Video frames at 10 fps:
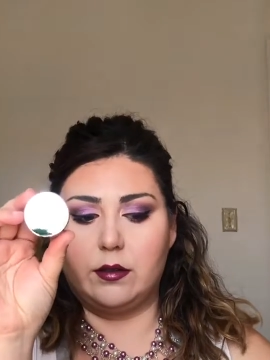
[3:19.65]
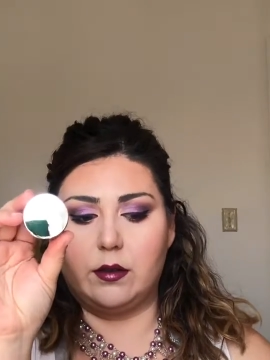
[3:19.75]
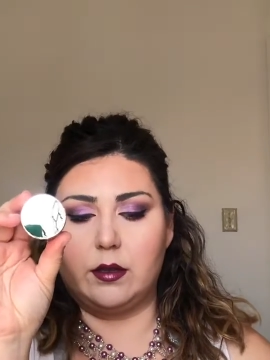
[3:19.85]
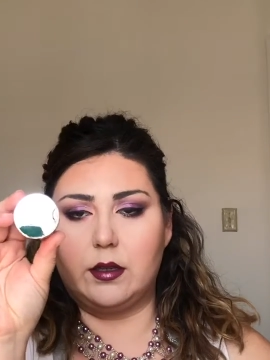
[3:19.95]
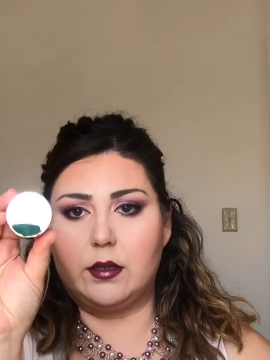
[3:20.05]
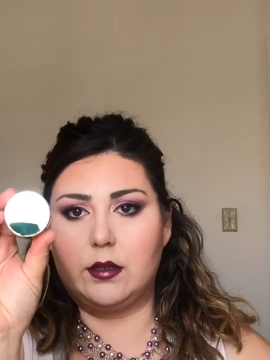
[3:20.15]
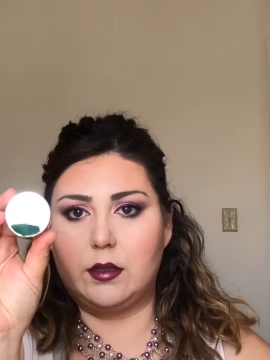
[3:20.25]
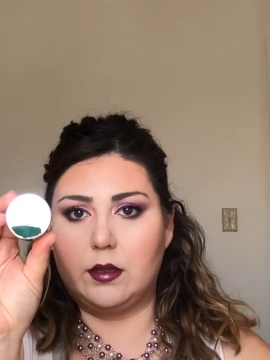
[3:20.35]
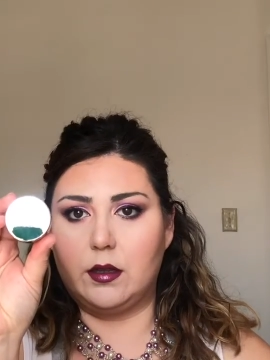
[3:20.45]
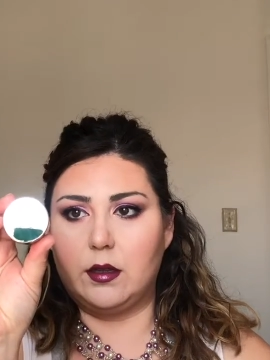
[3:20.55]
So this
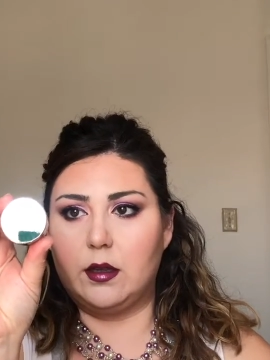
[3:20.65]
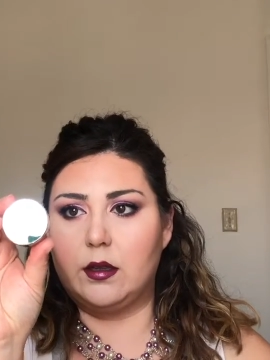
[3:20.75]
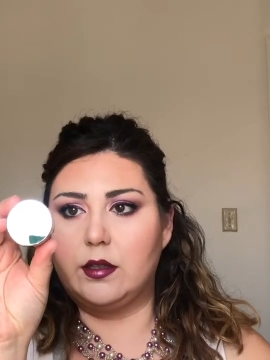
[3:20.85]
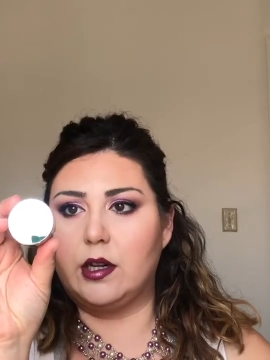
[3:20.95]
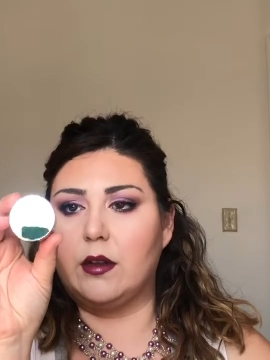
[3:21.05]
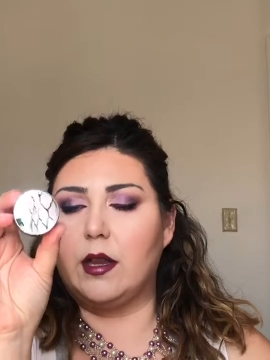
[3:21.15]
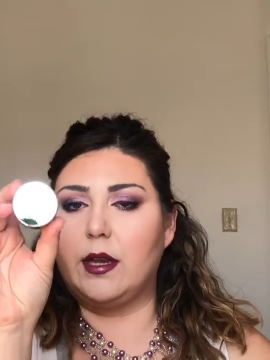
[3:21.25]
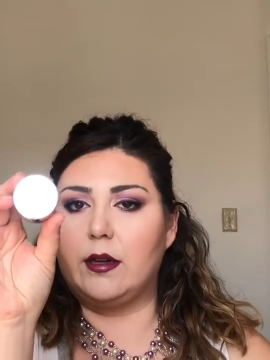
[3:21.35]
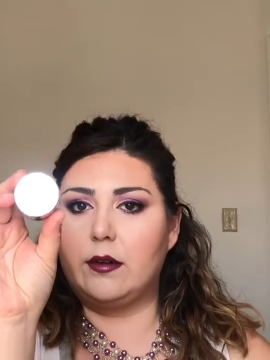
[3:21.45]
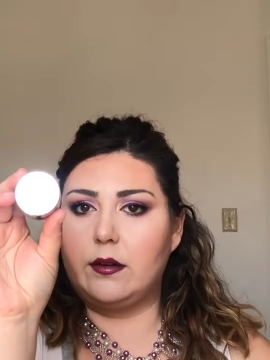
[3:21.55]
gel
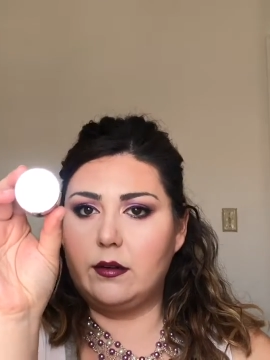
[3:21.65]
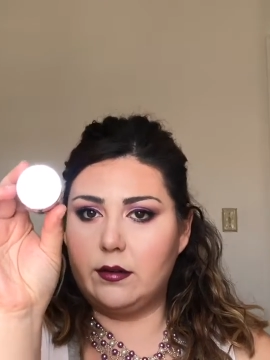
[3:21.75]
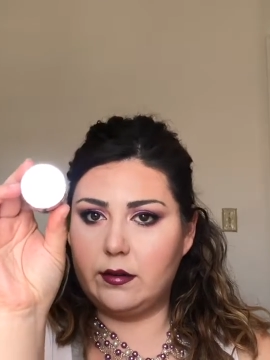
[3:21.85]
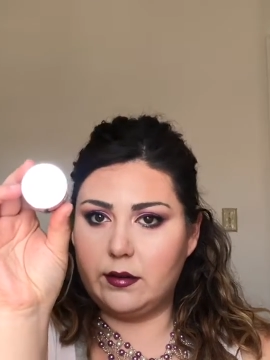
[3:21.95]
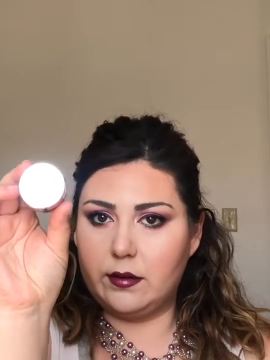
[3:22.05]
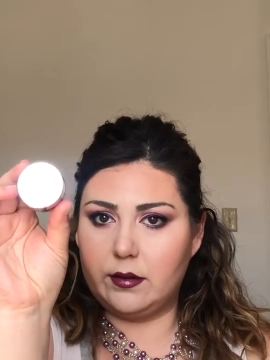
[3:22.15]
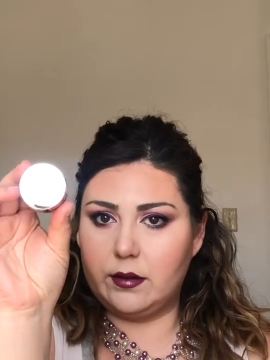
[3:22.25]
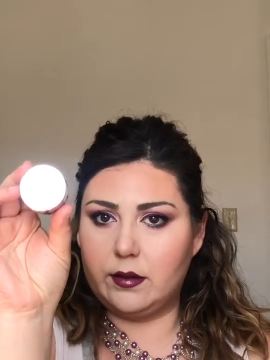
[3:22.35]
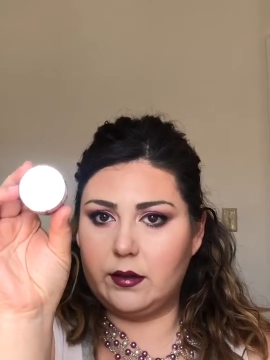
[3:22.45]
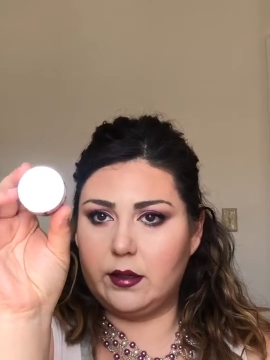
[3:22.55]
liner
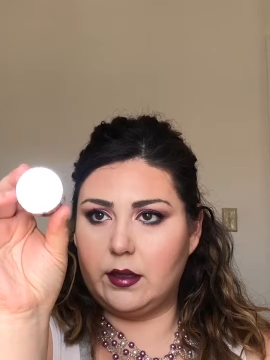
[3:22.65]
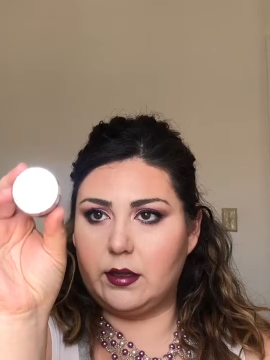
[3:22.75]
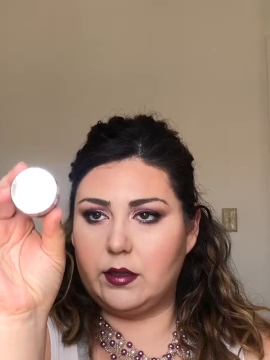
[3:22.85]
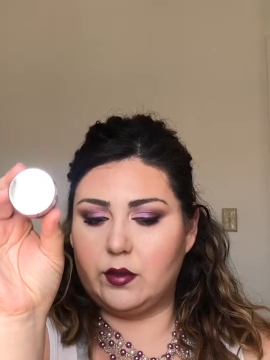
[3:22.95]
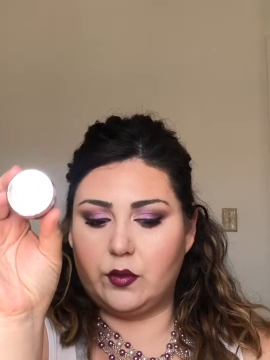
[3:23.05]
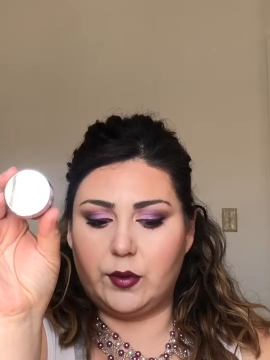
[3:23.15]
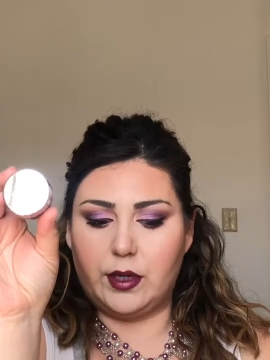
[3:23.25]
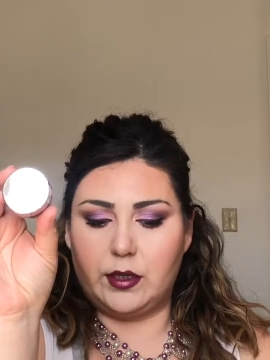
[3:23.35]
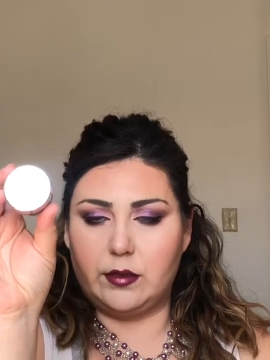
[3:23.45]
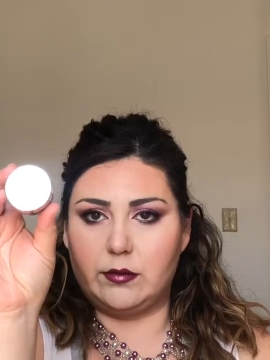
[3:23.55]
is
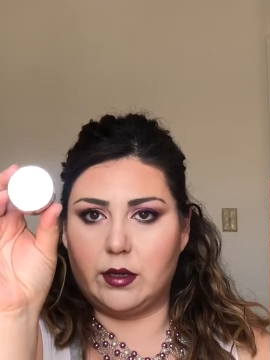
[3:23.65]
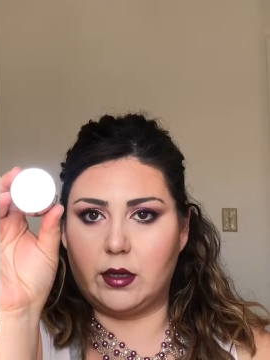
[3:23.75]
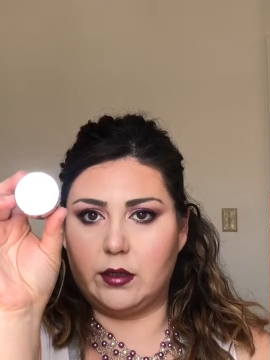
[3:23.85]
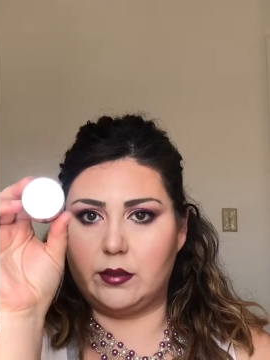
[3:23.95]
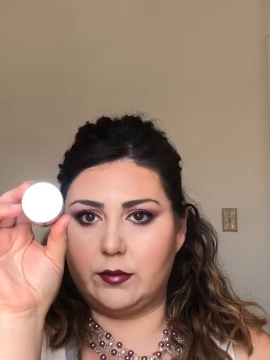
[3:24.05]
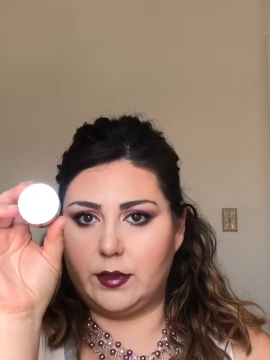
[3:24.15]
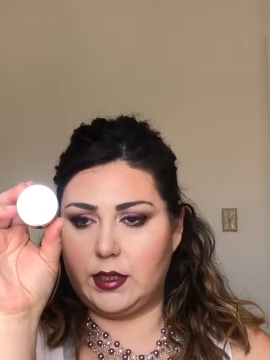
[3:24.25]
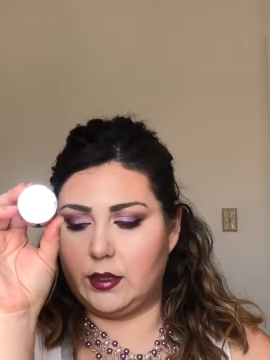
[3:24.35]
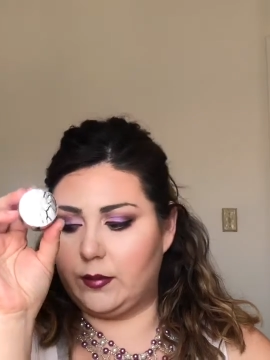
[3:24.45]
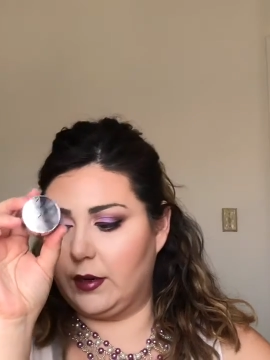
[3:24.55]
$22
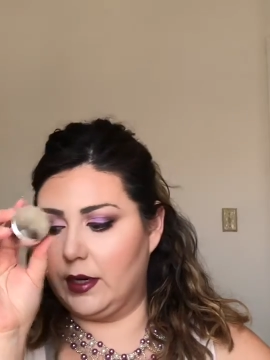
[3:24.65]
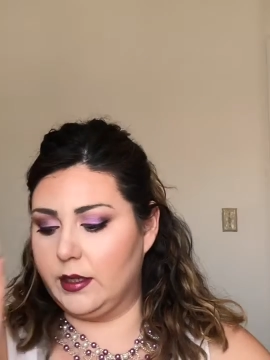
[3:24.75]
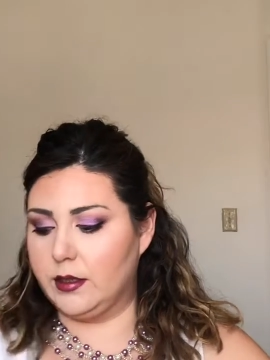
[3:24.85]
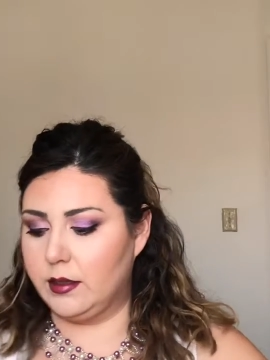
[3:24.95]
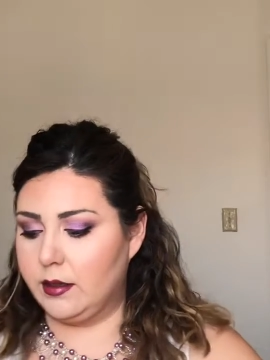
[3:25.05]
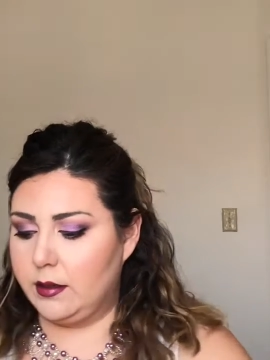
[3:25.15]
retail price.